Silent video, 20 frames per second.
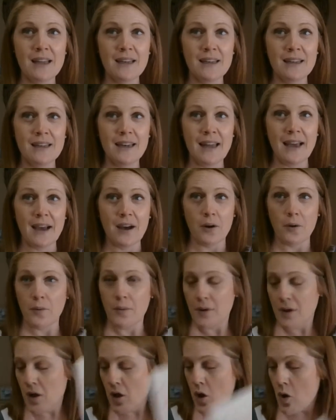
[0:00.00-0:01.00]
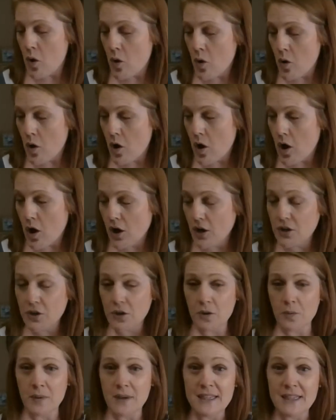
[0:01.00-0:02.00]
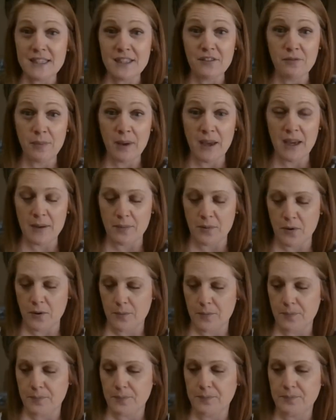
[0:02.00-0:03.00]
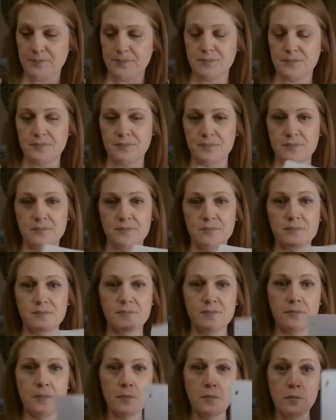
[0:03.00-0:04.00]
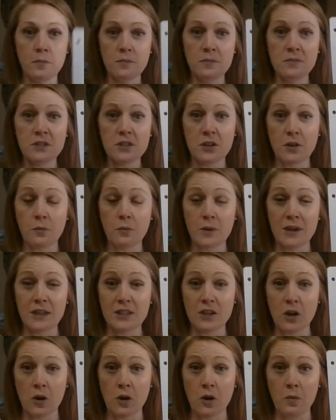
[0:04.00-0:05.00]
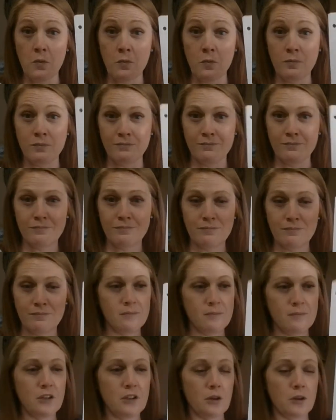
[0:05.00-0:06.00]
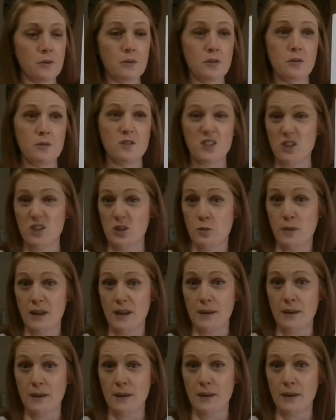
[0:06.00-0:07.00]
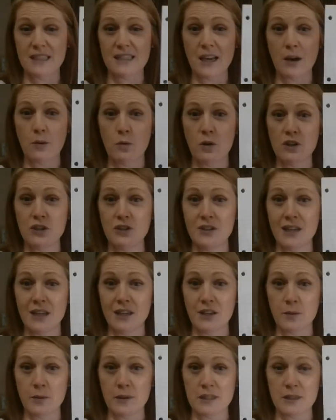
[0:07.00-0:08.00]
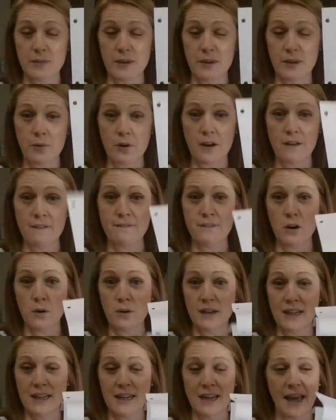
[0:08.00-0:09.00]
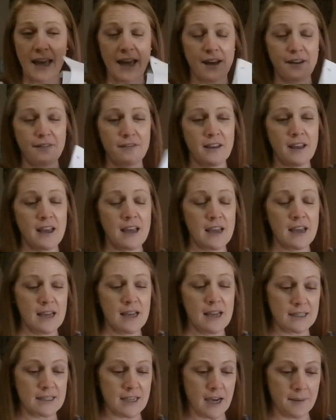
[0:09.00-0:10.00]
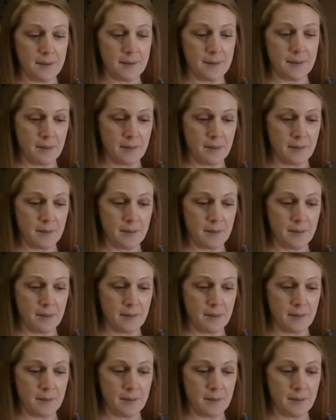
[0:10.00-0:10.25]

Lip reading: Now, on your piece of paper, so that we don't, use too many pieces, I want you to take your piece of paper and fold it in half, top to